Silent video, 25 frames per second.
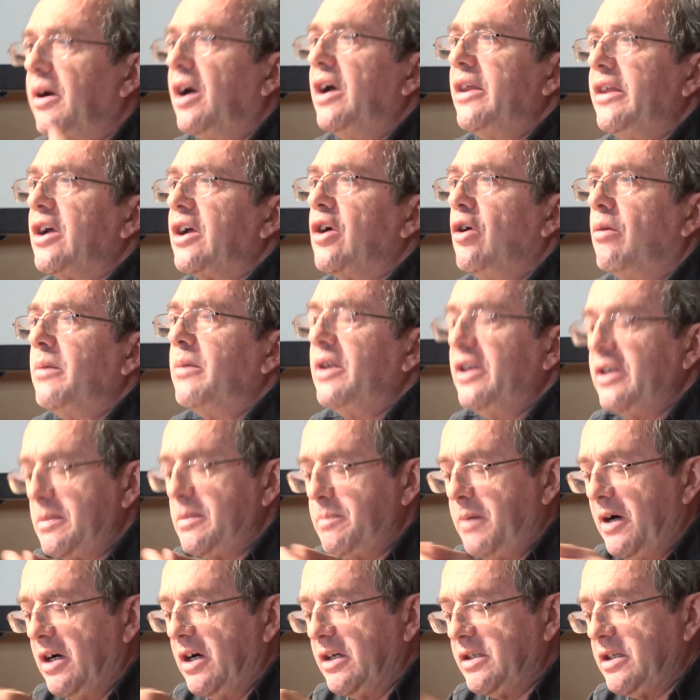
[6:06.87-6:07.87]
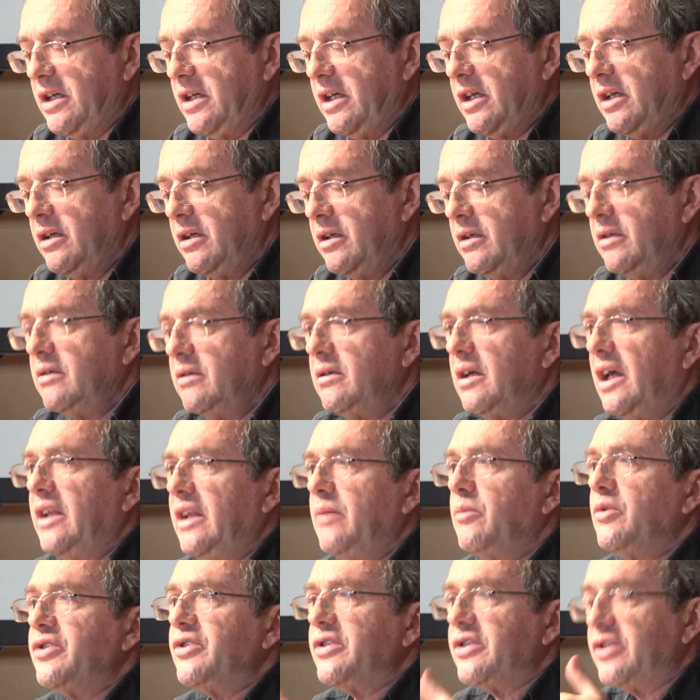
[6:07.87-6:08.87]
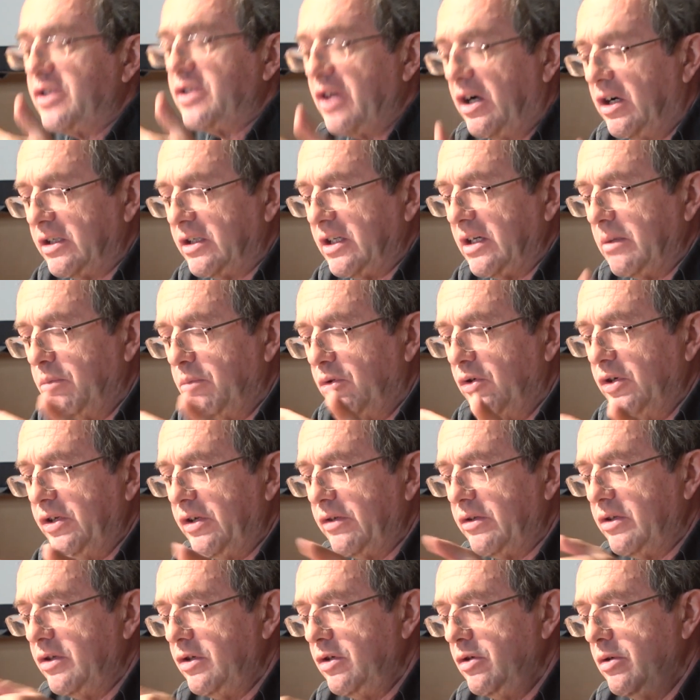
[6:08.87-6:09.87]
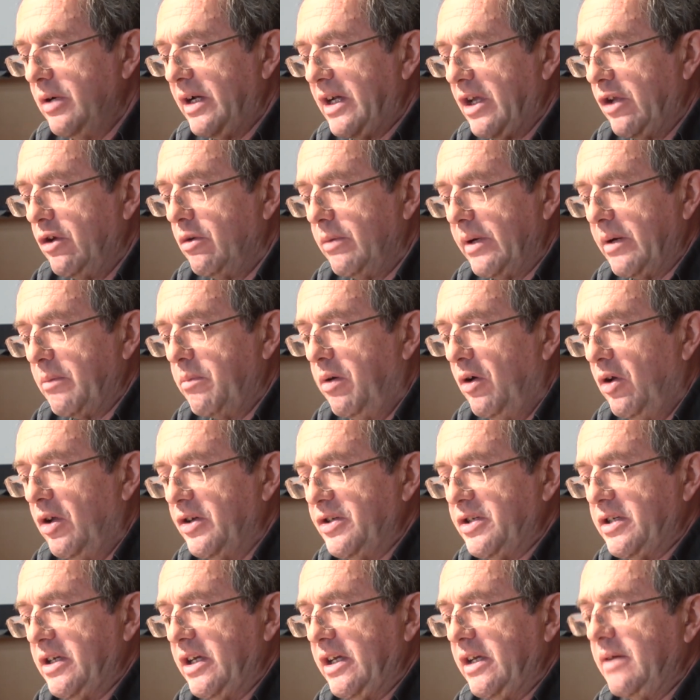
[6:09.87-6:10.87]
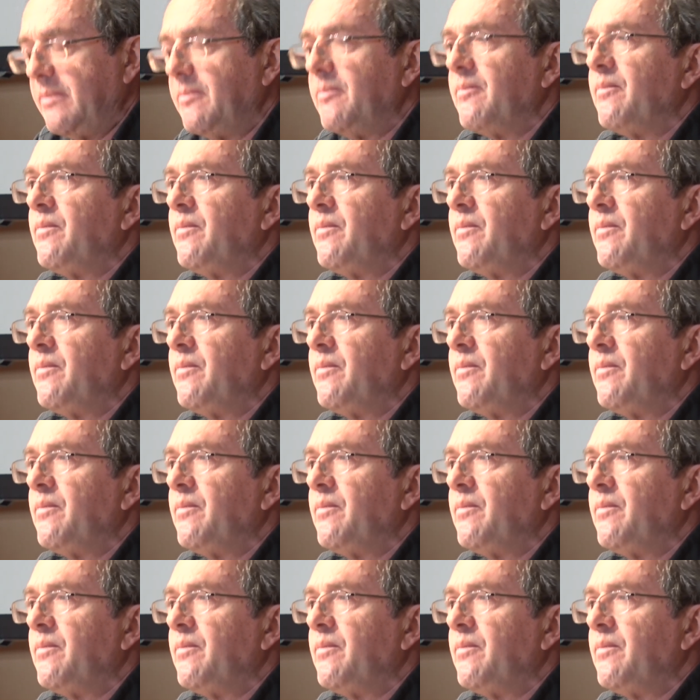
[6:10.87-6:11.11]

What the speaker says: by the Communist Party, and it was the starting point of the new economic policy.